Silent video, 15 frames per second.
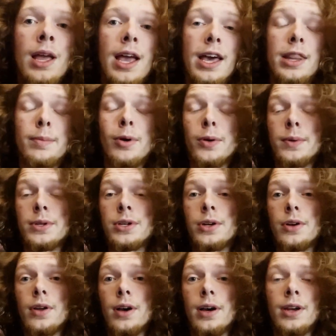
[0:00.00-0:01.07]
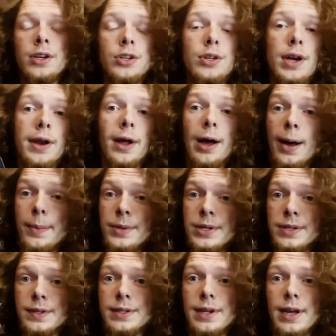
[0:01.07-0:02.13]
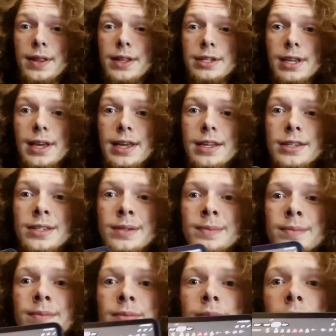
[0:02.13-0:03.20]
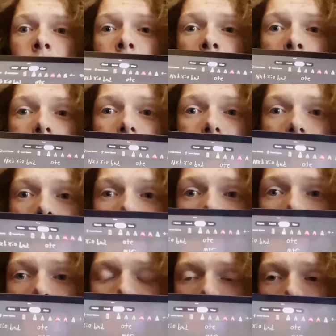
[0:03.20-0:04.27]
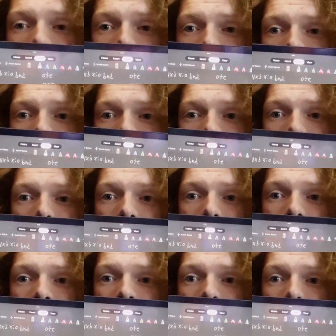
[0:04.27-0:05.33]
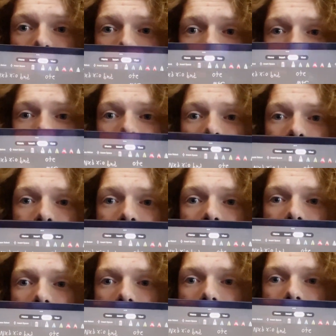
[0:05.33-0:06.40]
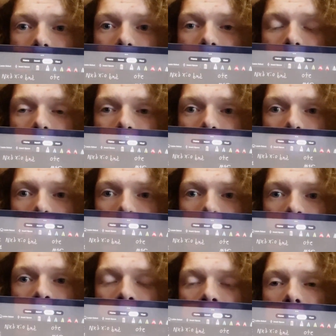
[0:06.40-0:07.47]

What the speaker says: and the motor would turn on. You got options inside this case. So the logic for this is inside the Siemens code, it says A